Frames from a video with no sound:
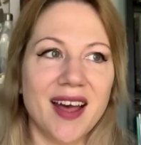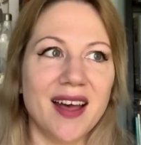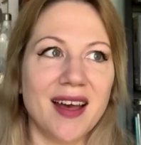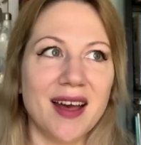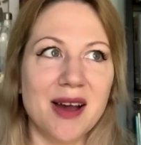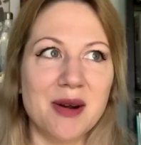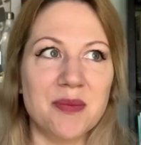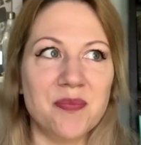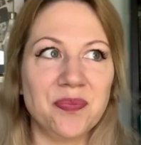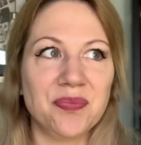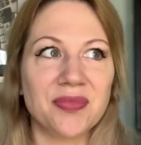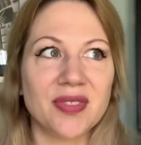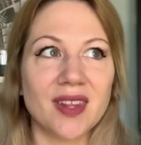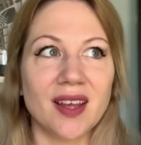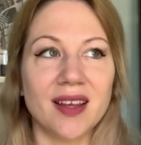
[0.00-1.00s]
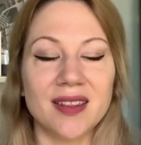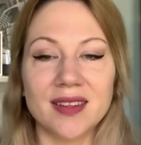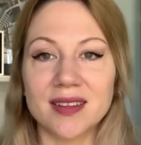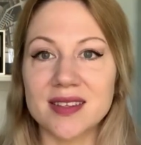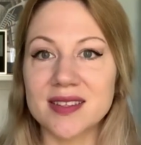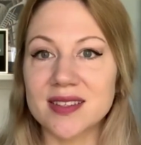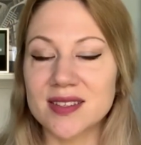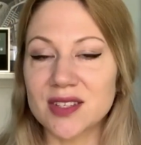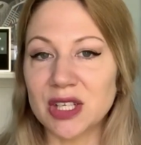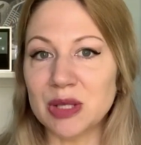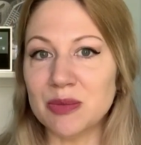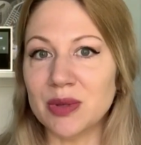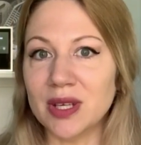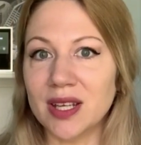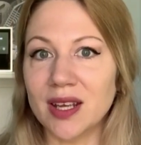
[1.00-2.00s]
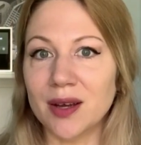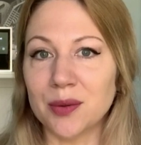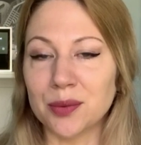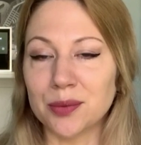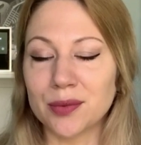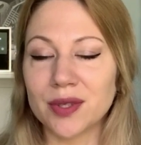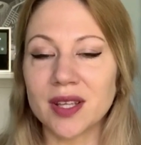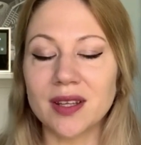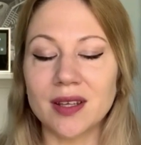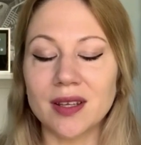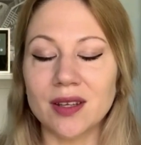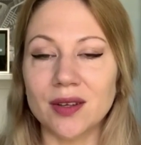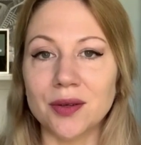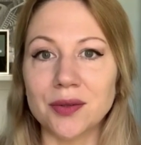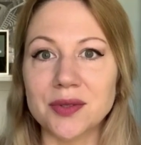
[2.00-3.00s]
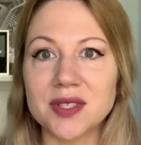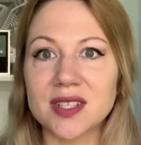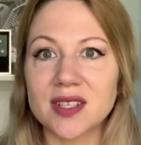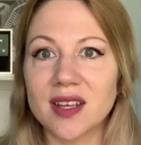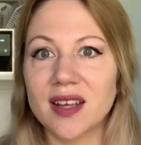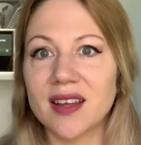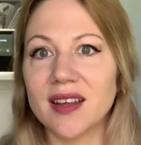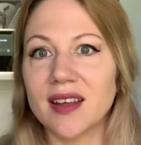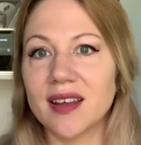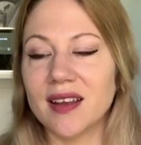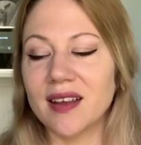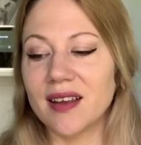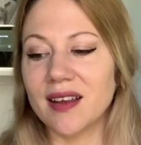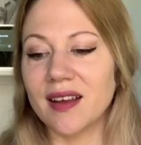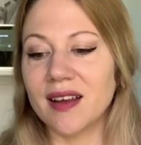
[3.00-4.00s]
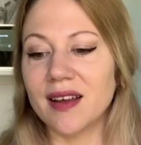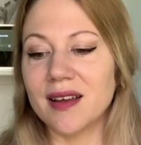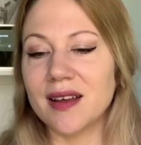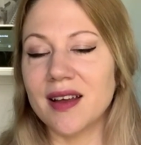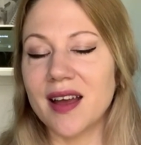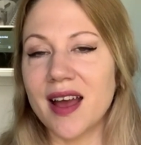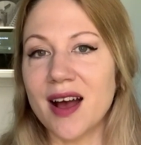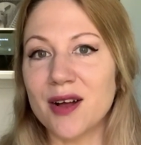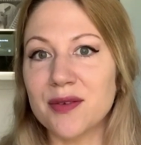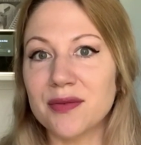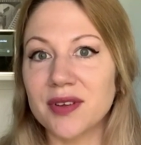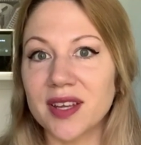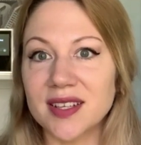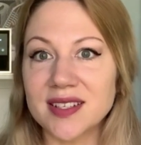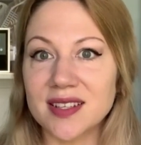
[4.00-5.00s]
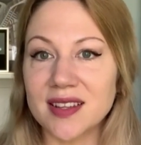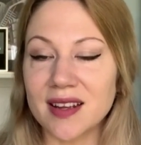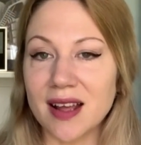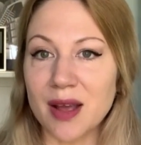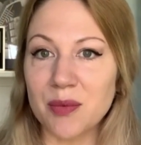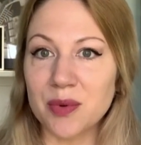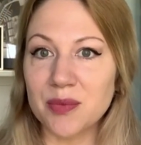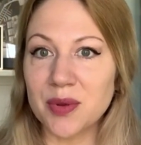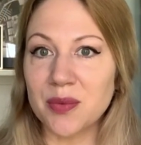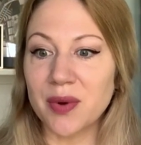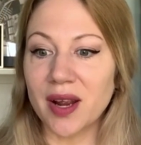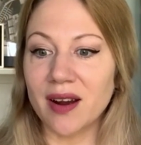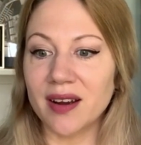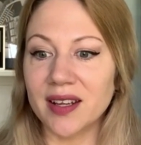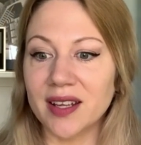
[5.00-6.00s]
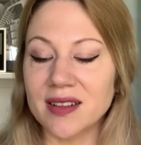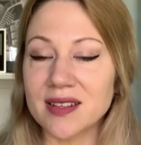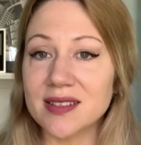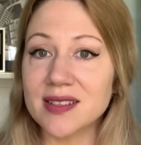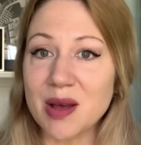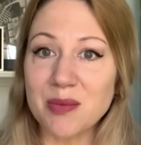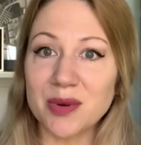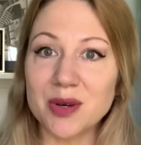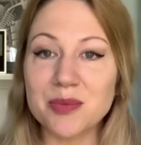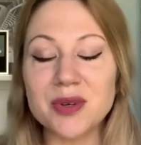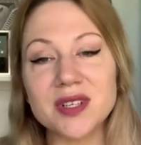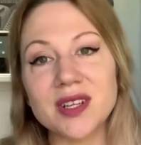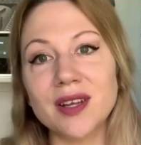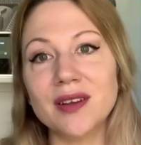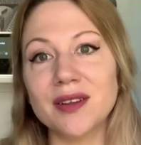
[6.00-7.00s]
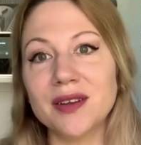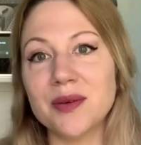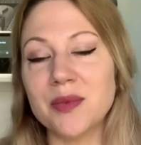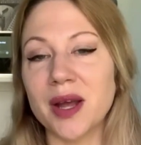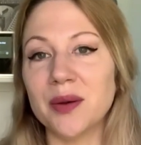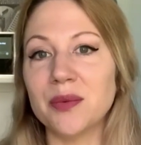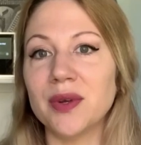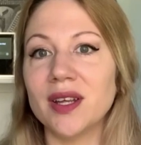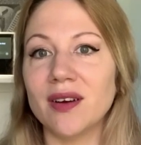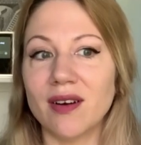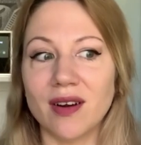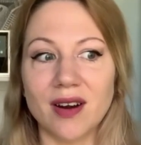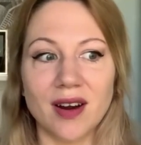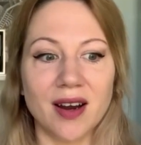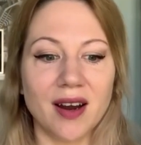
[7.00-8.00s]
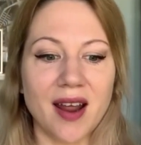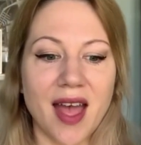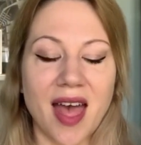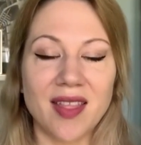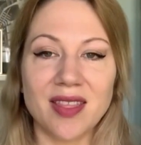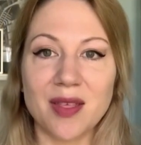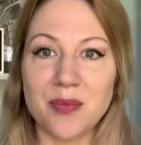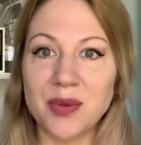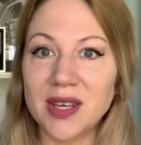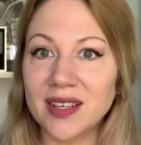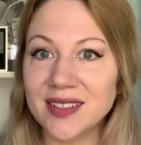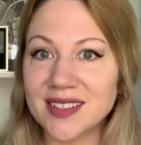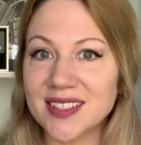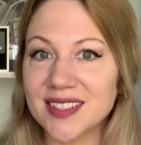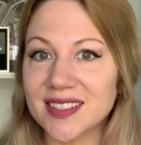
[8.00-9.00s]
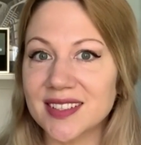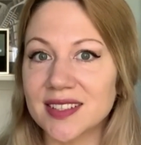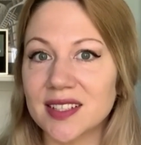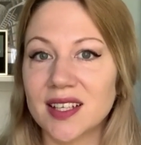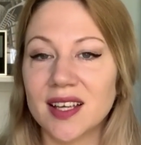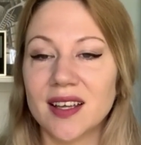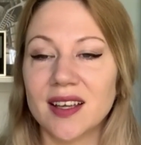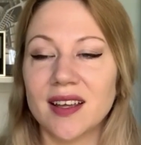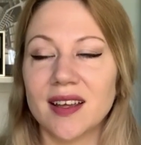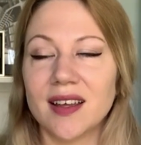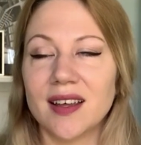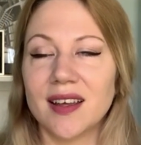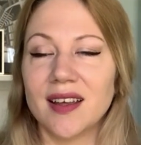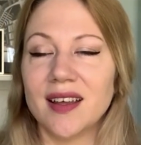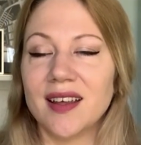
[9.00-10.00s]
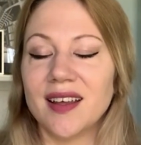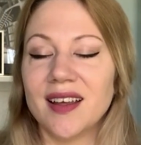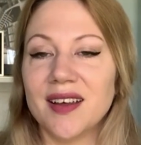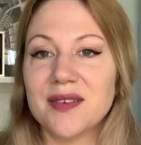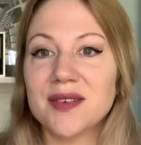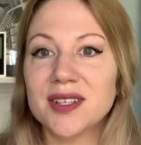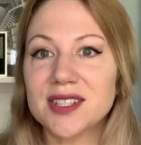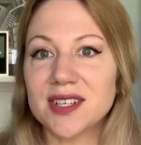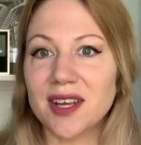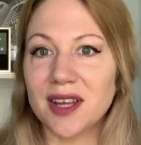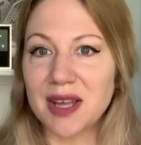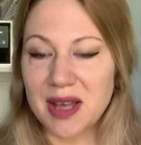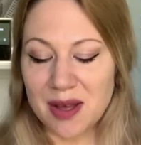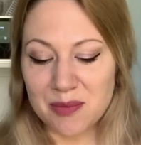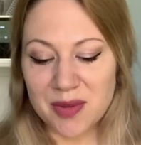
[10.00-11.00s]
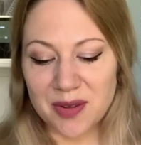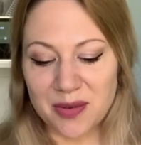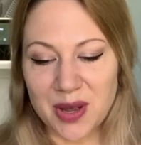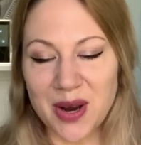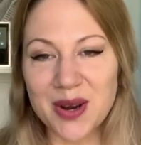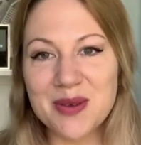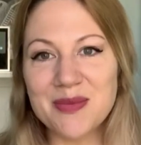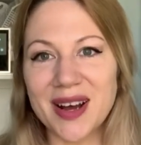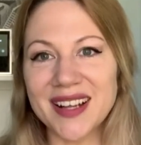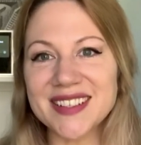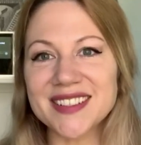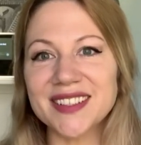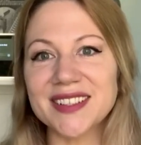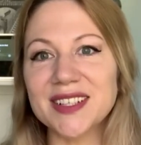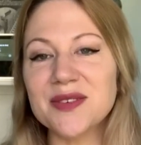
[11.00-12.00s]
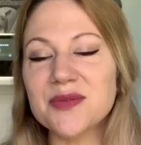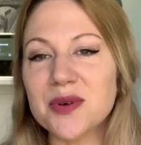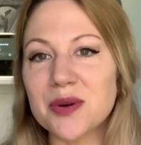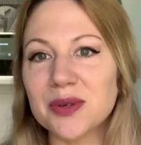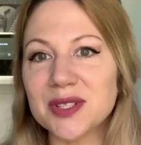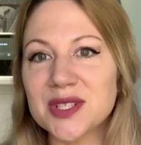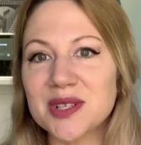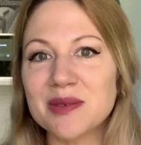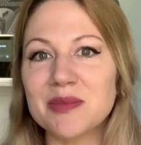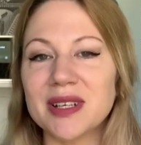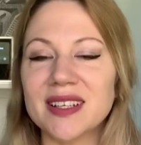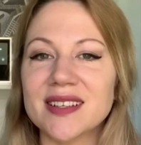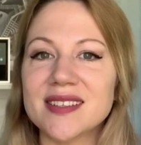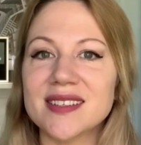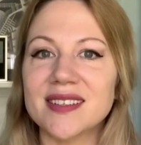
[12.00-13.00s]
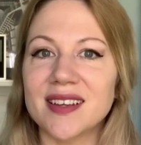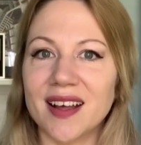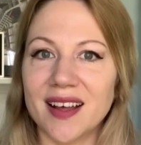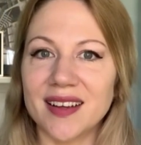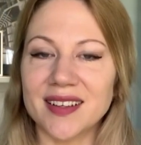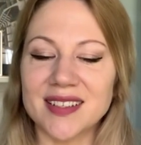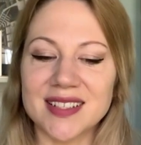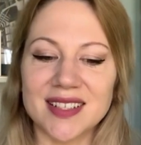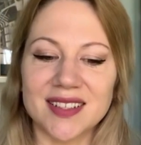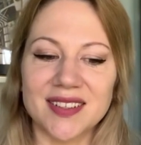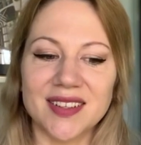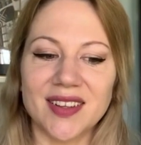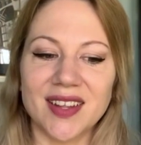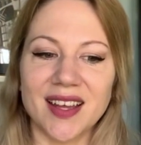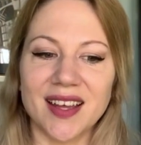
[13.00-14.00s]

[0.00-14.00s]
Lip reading: I think this is going to be a really cute outfit that I will be wearing in the summer, particularly when we are at the beach, which I am very much looking forward to, but is not until